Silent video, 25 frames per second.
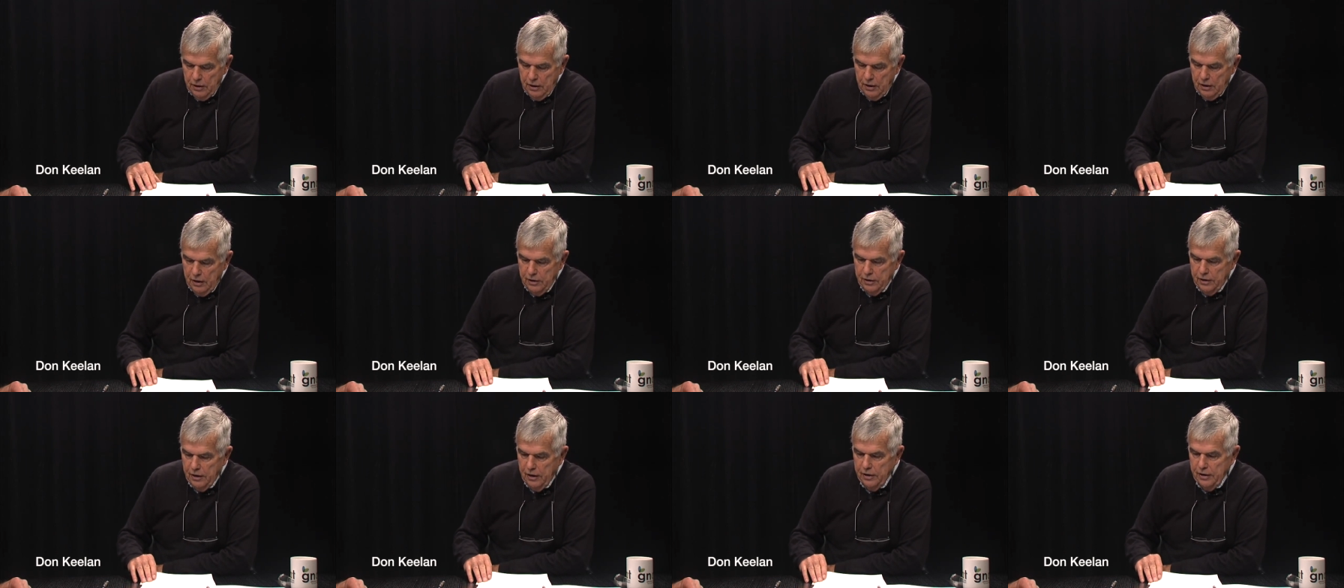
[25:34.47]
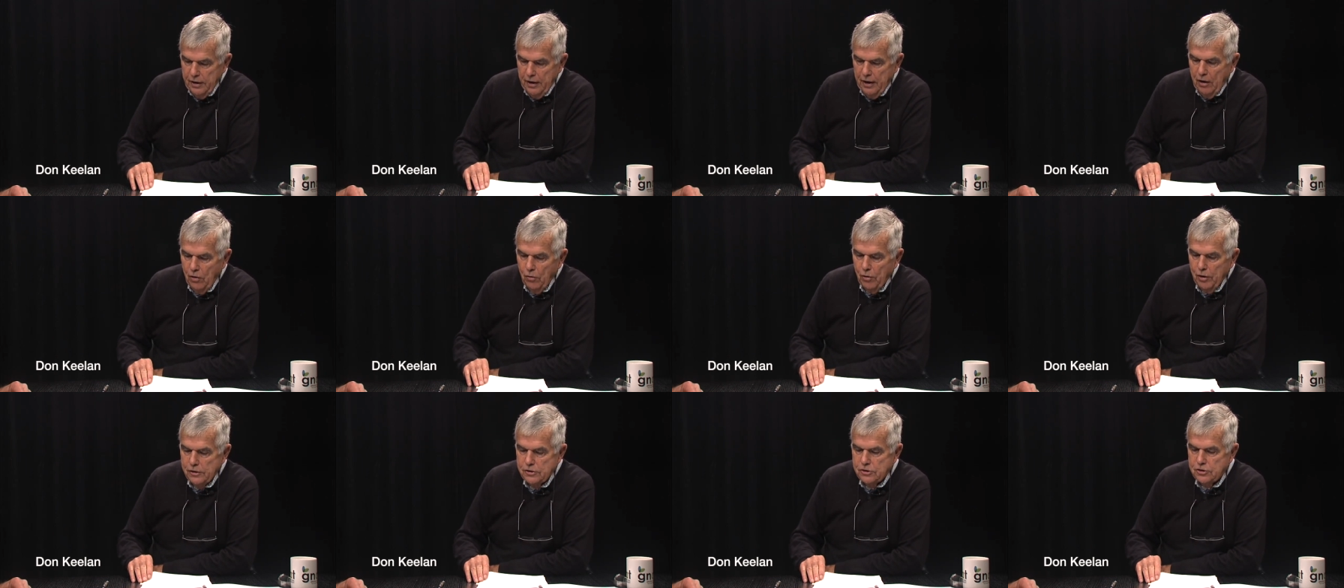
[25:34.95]
and and
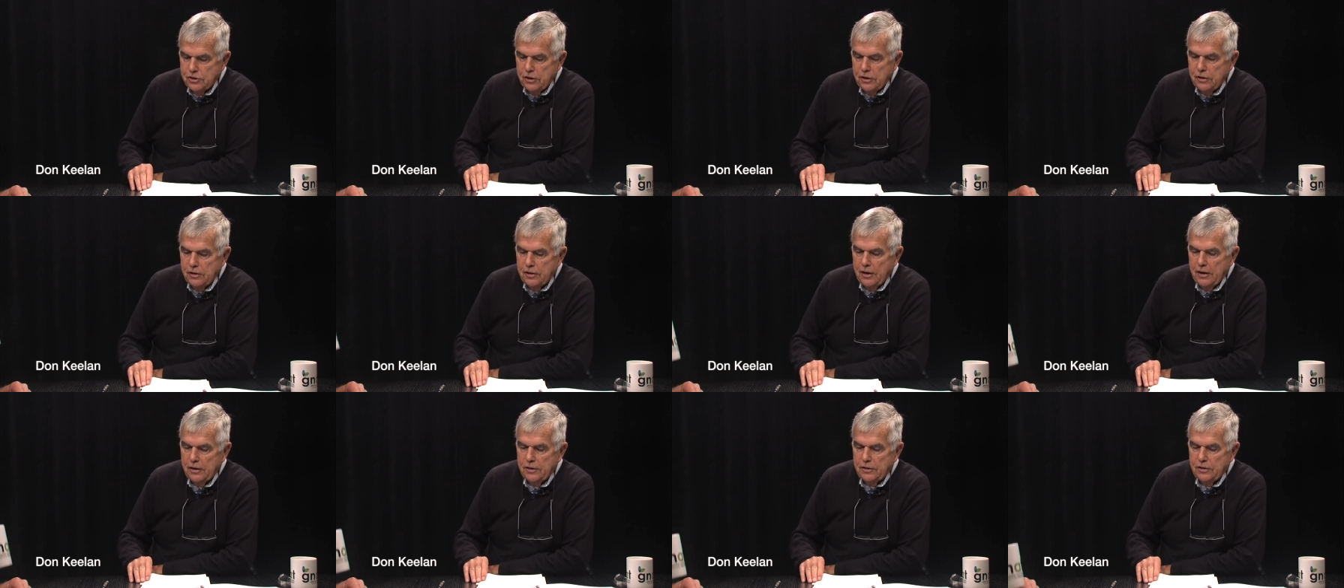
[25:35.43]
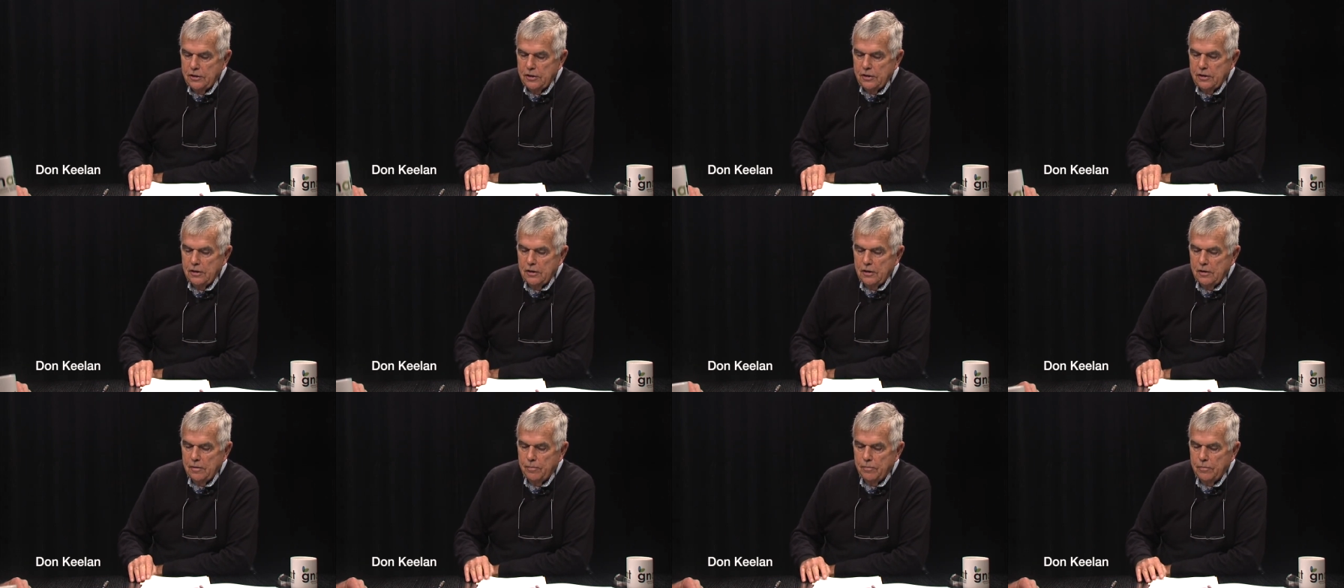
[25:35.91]
now I see that
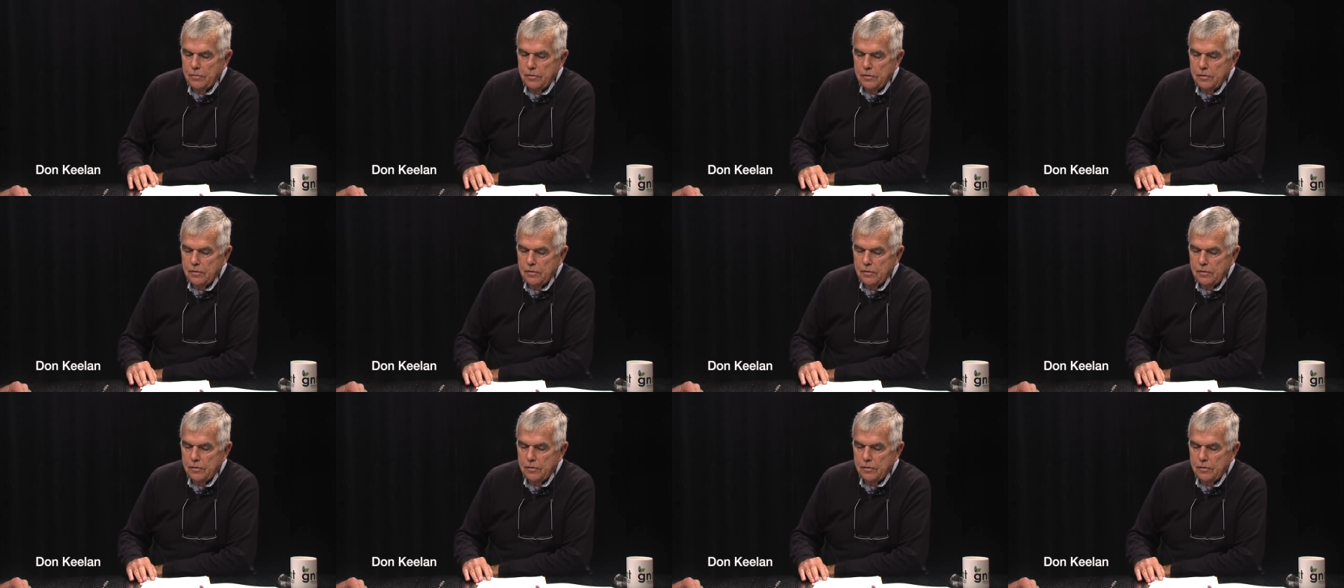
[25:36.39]
the